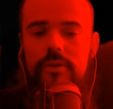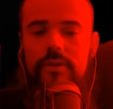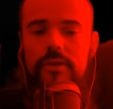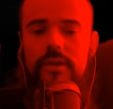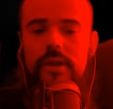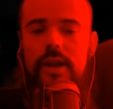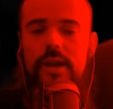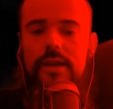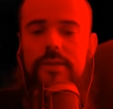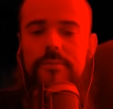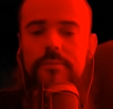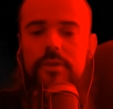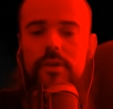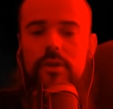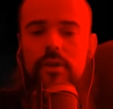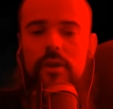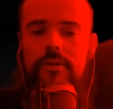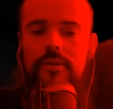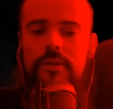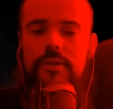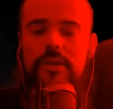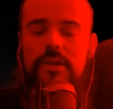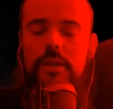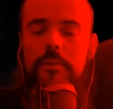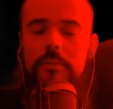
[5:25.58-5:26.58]
guys,
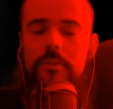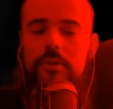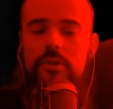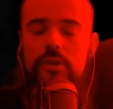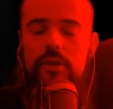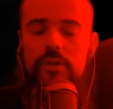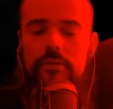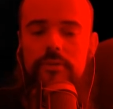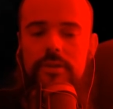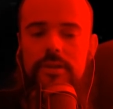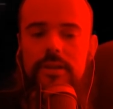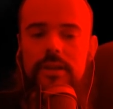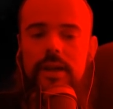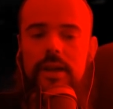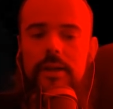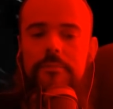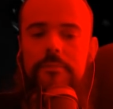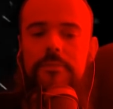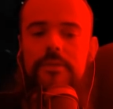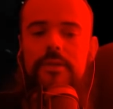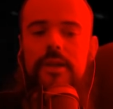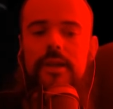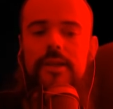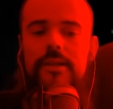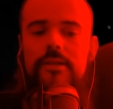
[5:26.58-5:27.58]
because the damage over
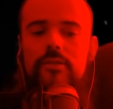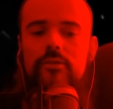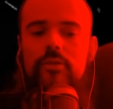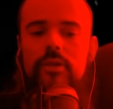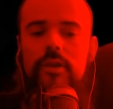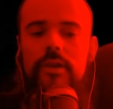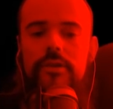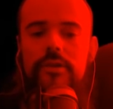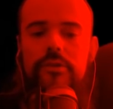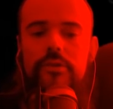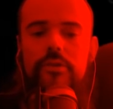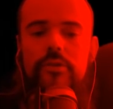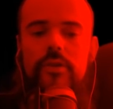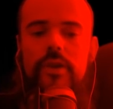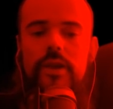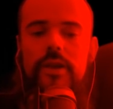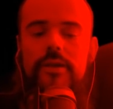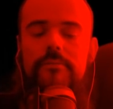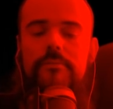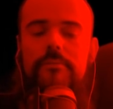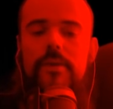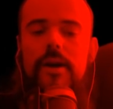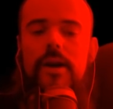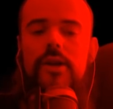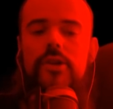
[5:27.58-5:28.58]
time doesn't really do
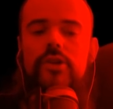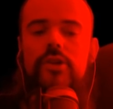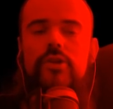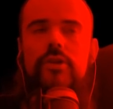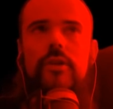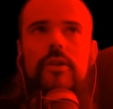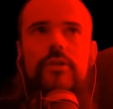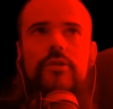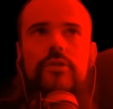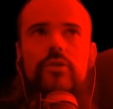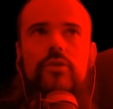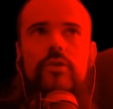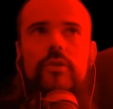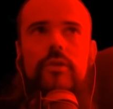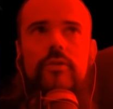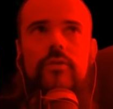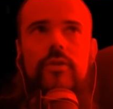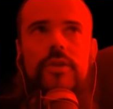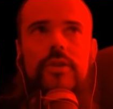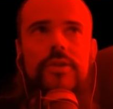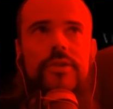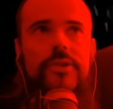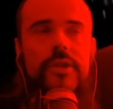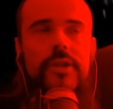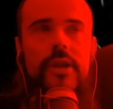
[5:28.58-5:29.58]
that much during
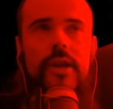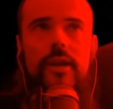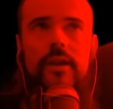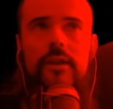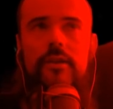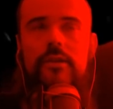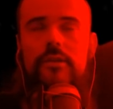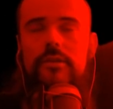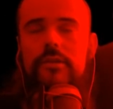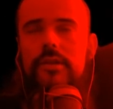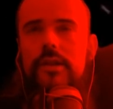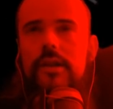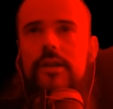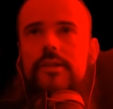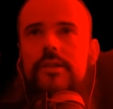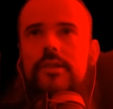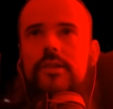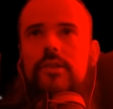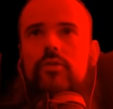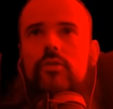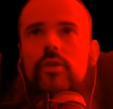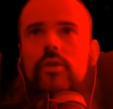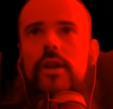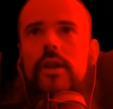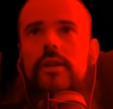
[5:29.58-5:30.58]
this second and
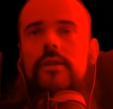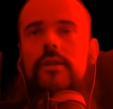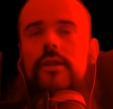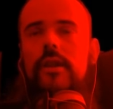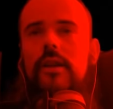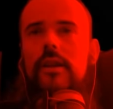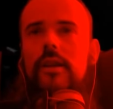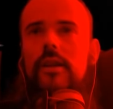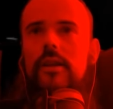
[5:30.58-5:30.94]
Toxic Rain,